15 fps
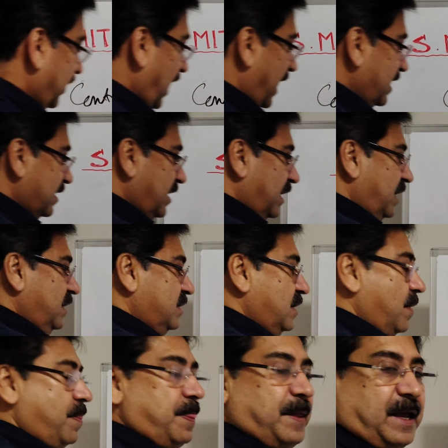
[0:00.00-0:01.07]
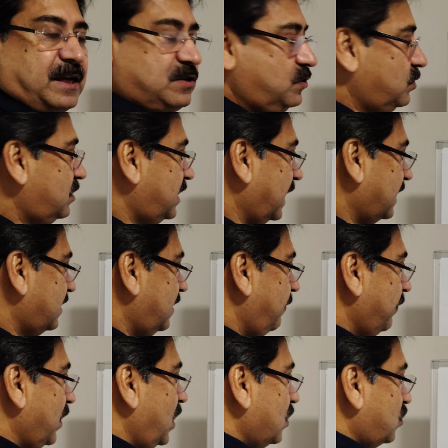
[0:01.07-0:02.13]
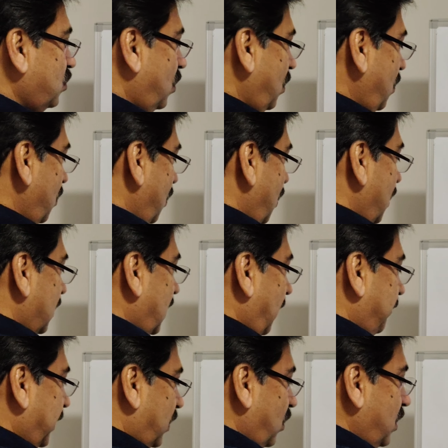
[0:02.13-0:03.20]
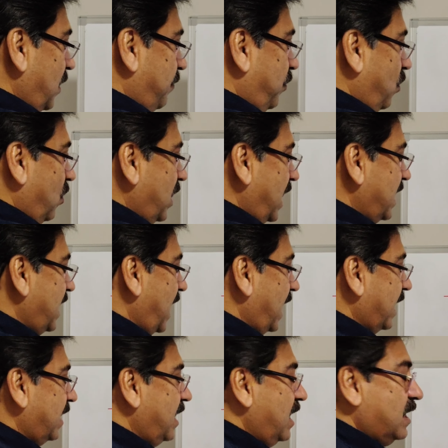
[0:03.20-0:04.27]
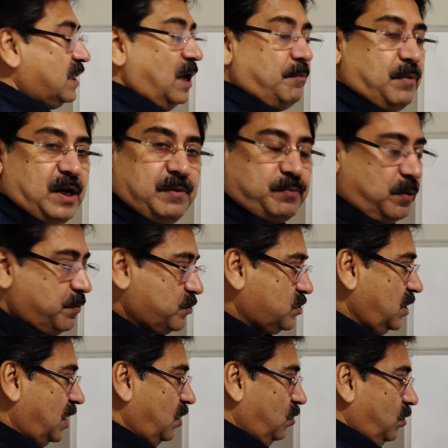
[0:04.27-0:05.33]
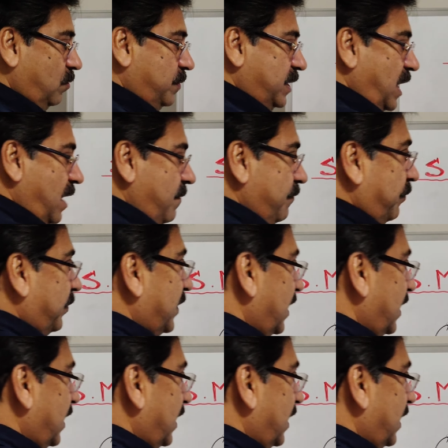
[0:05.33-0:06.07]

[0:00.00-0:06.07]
The answer is x is 6. So between the 4 and 9 the mean proportional will be the